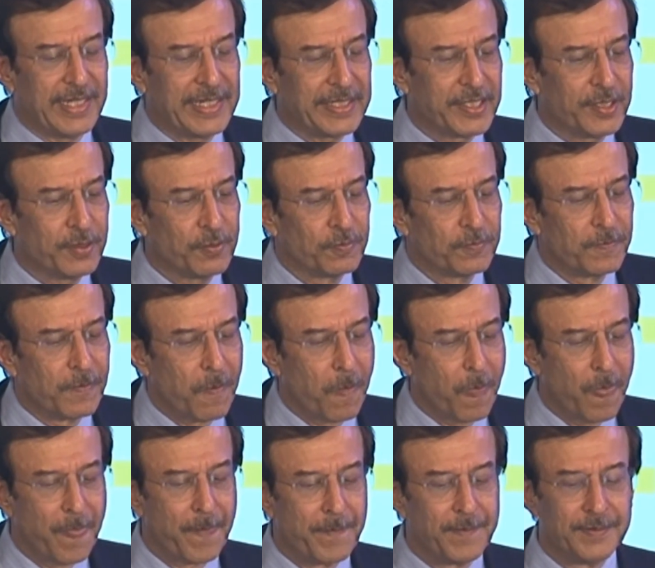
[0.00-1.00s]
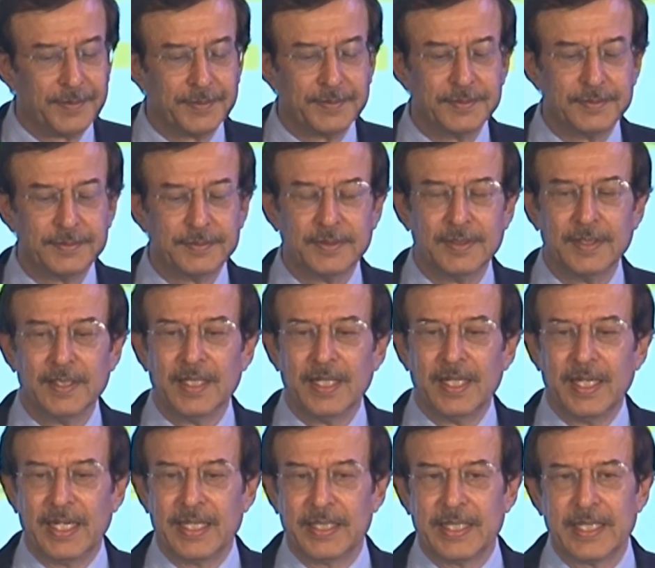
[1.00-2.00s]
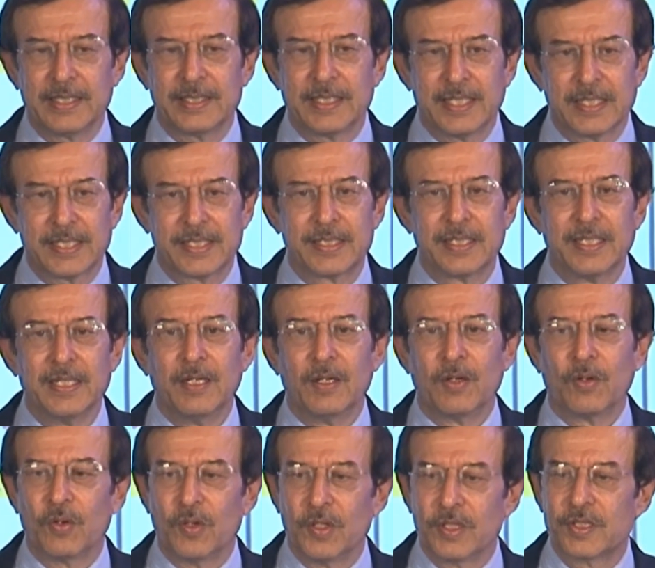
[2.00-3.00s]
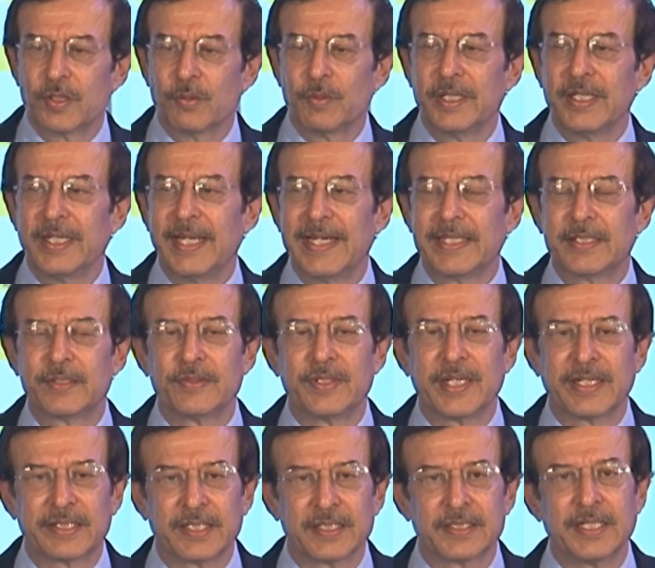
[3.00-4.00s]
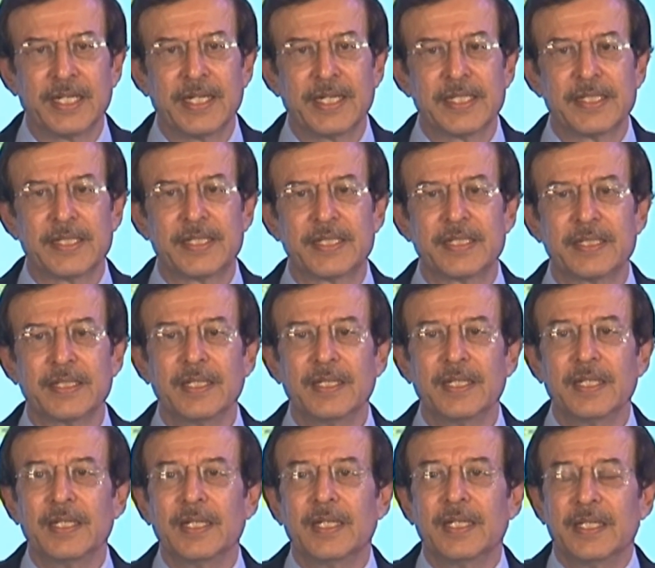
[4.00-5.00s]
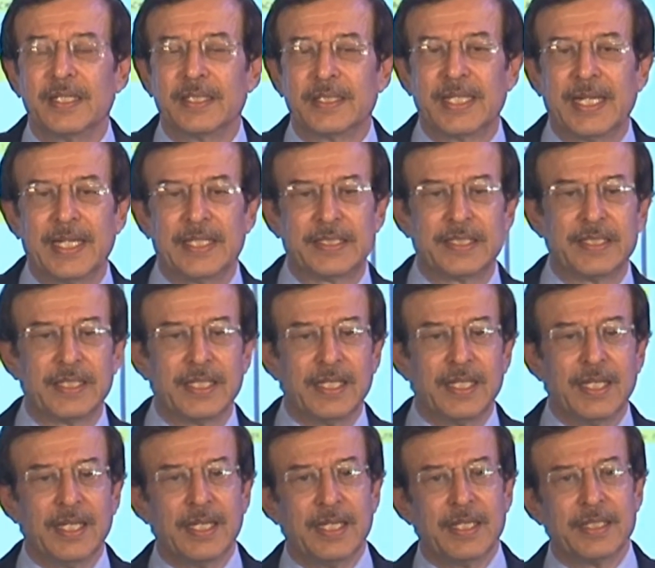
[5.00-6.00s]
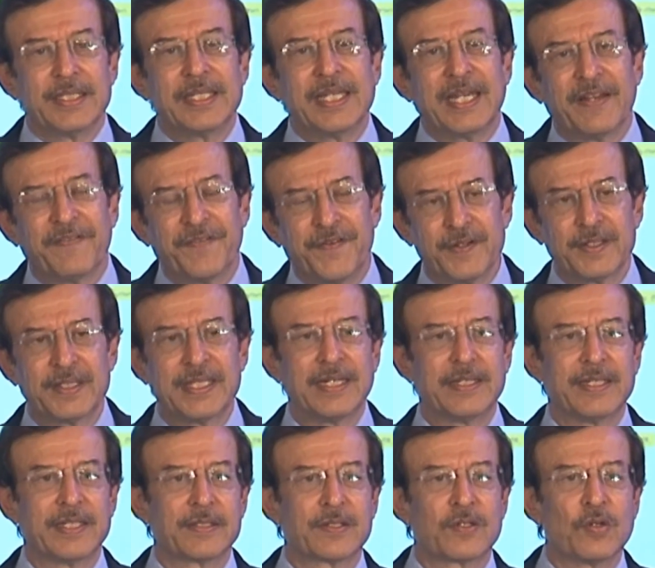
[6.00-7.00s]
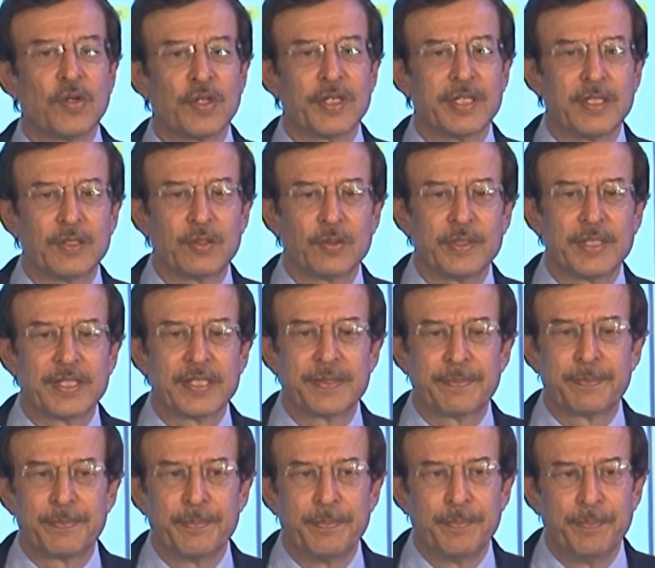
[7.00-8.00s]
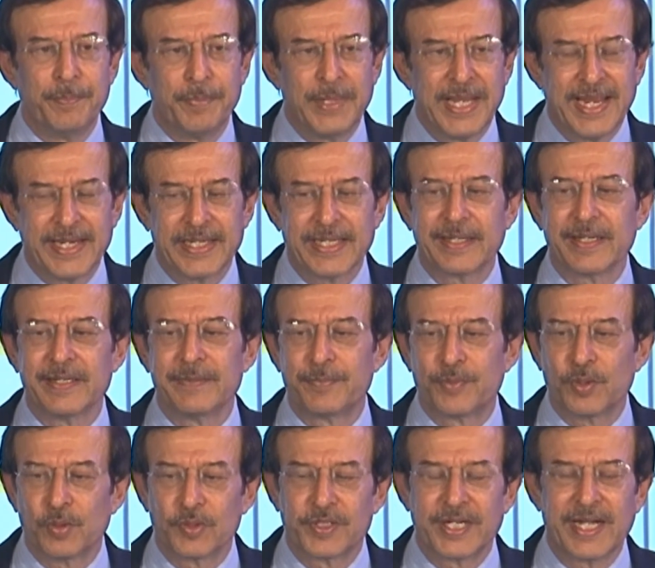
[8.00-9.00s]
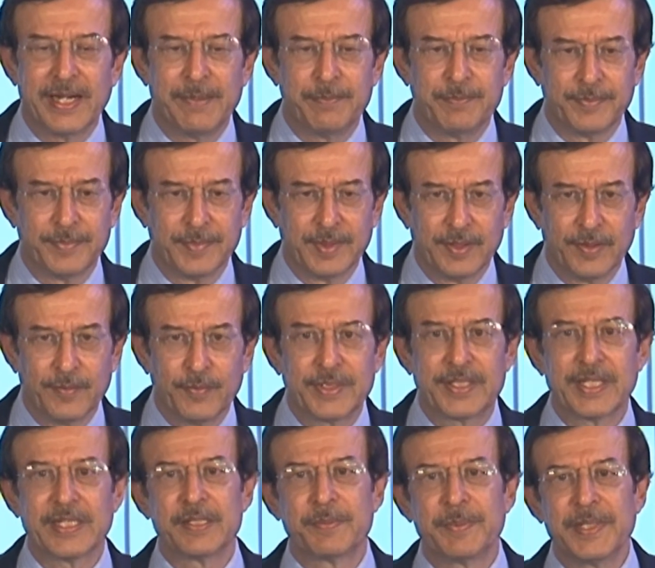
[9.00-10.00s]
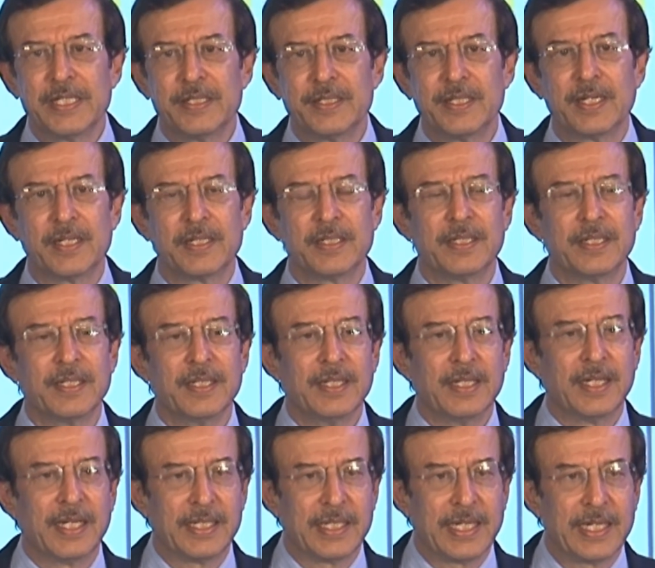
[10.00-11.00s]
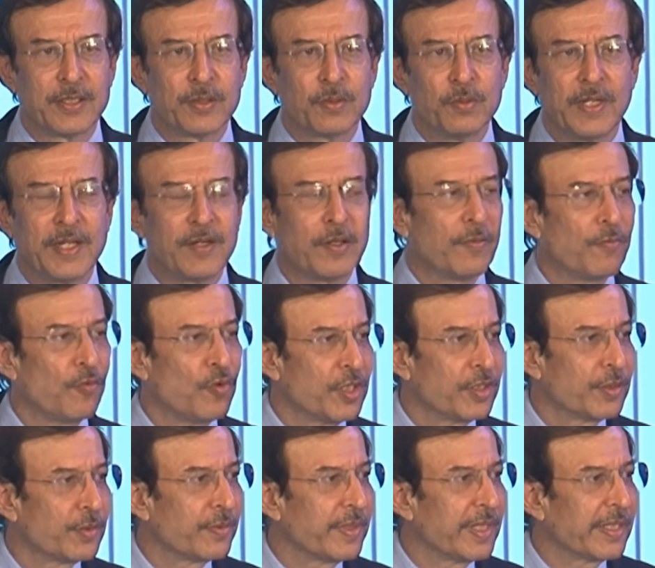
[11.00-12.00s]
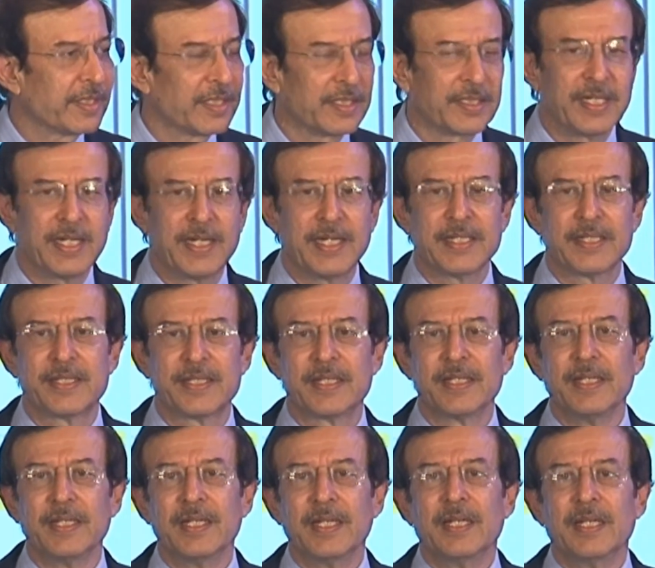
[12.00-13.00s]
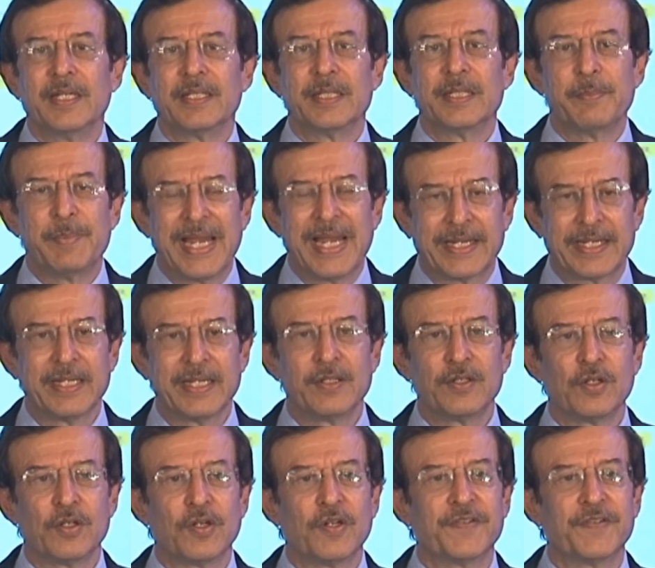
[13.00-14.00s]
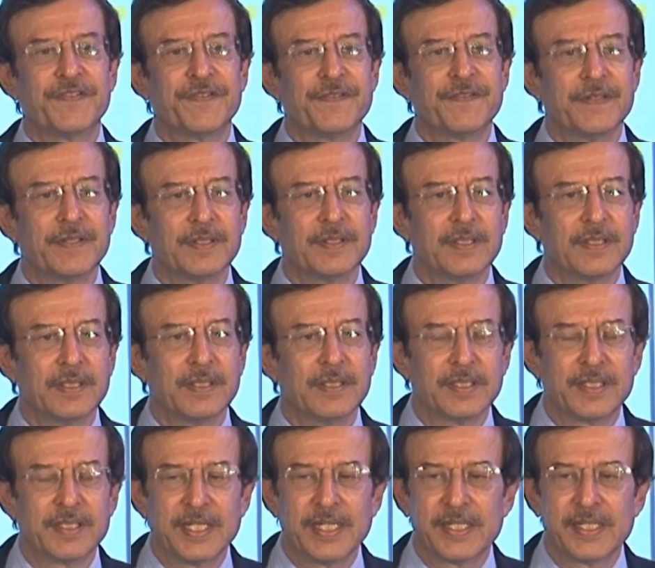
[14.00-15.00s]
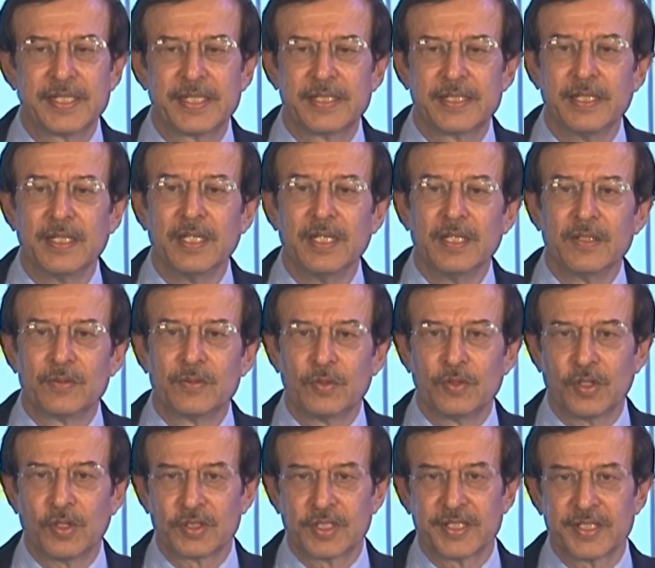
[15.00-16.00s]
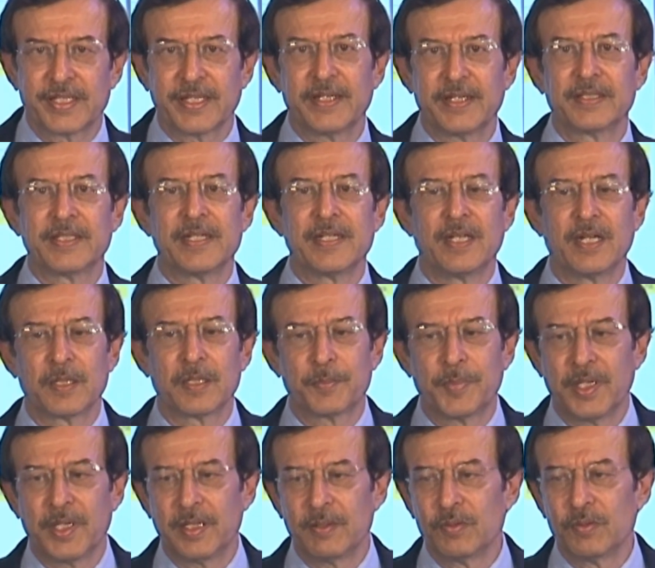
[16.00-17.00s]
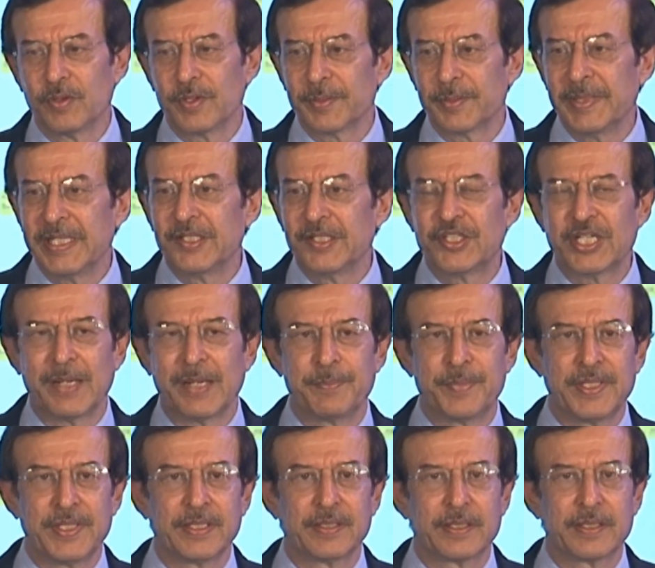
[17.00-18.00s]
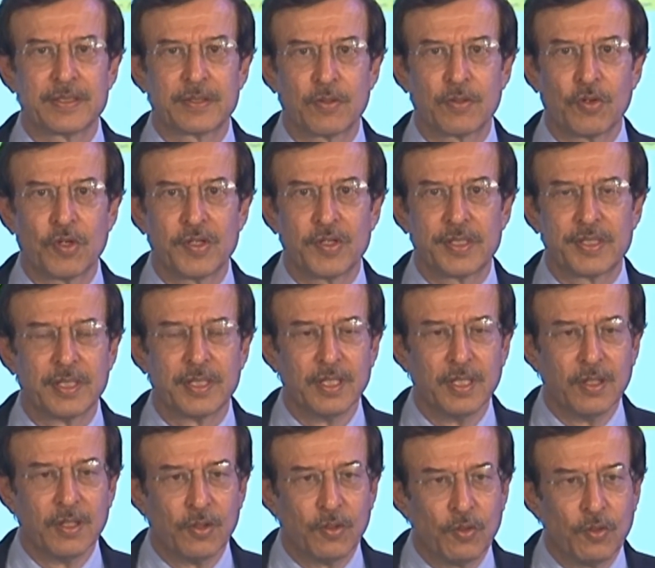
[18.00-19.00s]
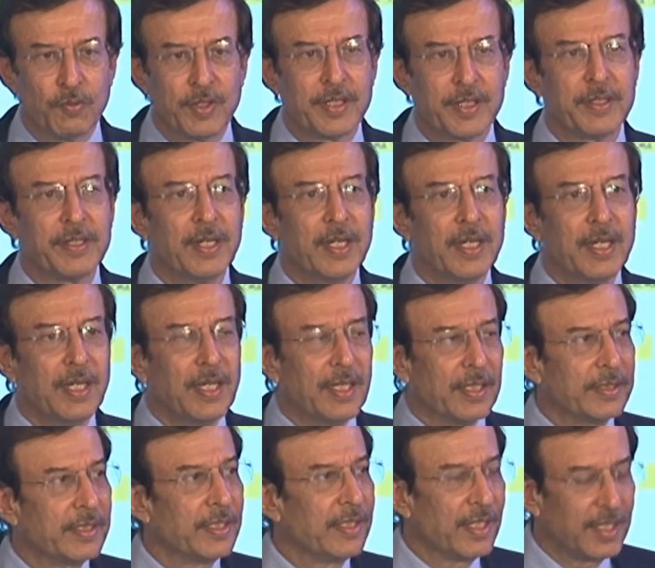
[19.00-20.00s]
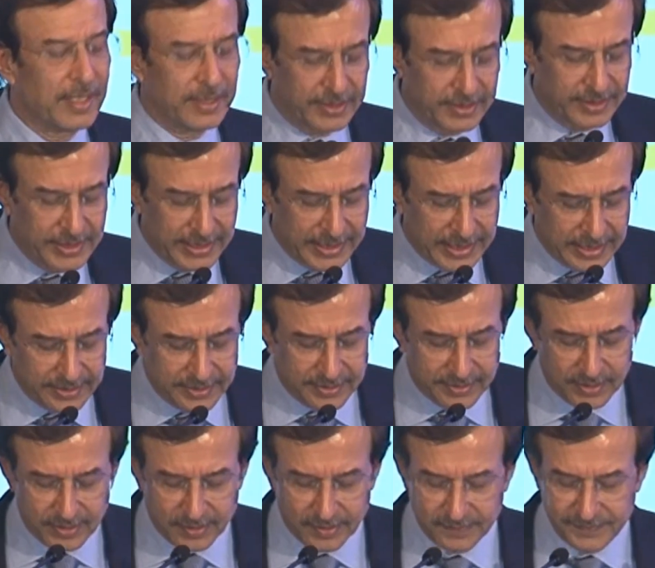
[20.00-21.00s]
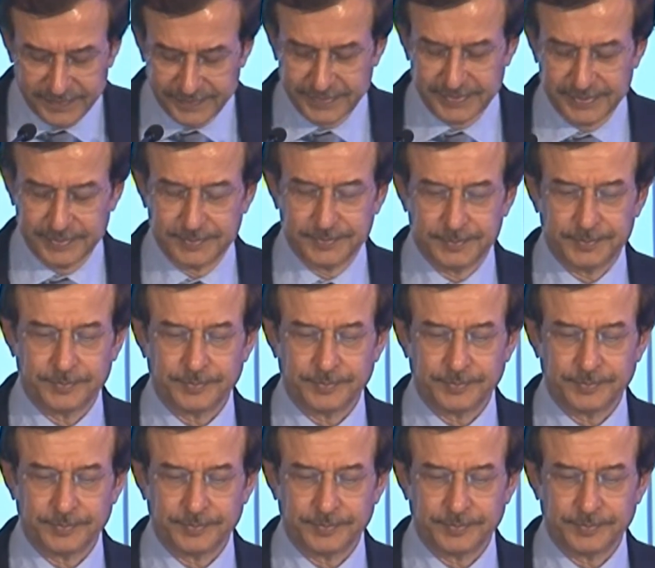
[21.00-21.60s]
Thank you. And I thus also would like to recognize that the effort that has gone into this planning and program, which has been done, and I do want to recognize the back end of this through Dr. Sarita Nagpal, who has been championing this cause over the last decade and a half.